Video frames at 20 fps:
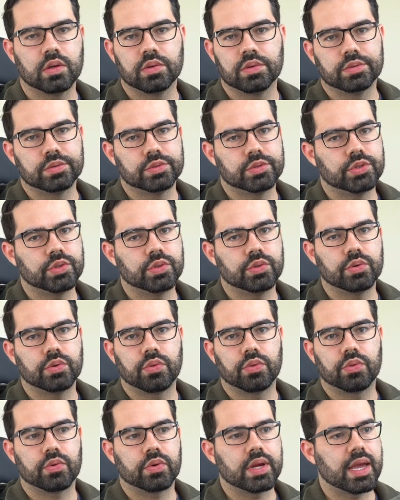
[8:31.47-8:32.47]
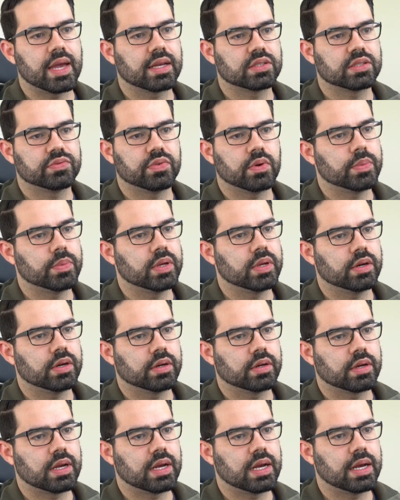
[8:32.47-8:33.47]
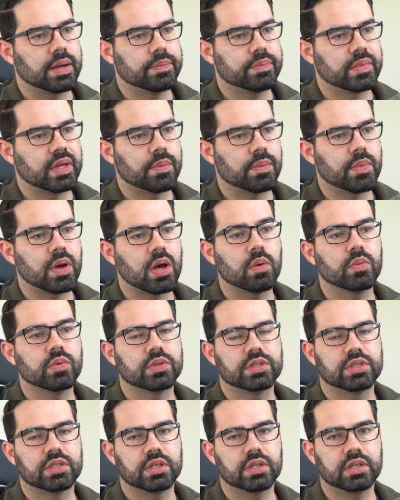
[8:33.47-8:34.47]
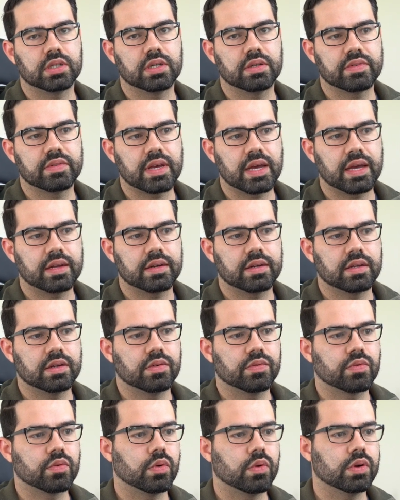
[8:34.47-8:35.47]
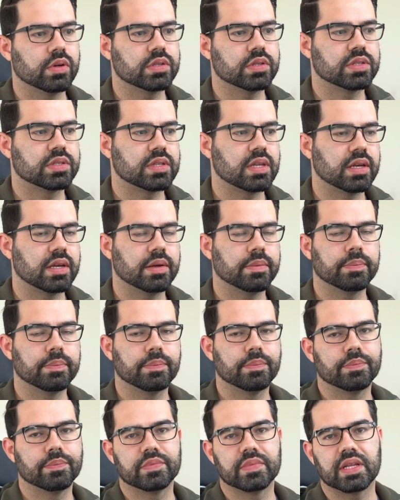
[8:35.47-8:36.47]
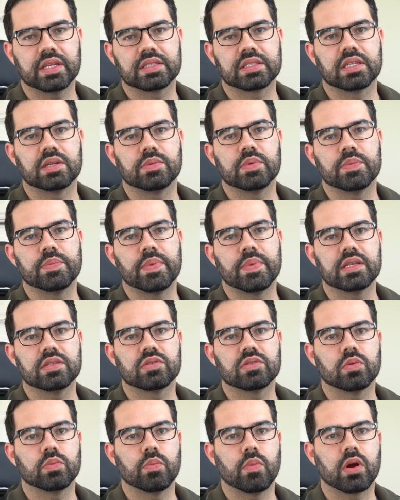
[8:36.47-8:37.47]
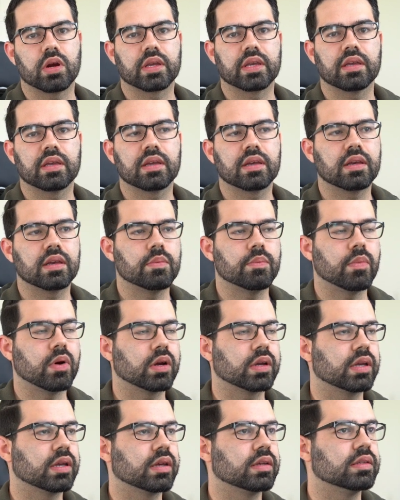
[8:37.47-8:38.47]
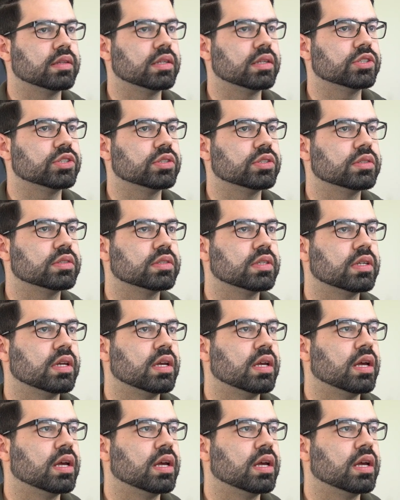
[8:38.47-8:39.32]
2 to 3x from here. I'm almost certain of that. Of course, that's going to be based on market conditions.